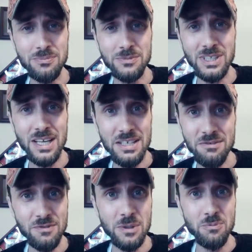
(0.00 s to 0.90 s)

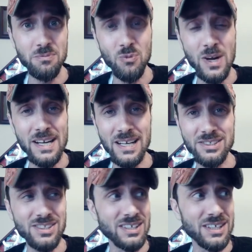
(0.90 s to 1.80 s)
site from
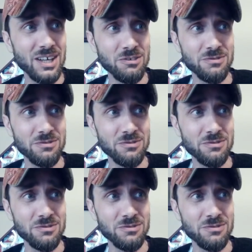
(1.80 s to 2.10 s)
whitehouse.gov.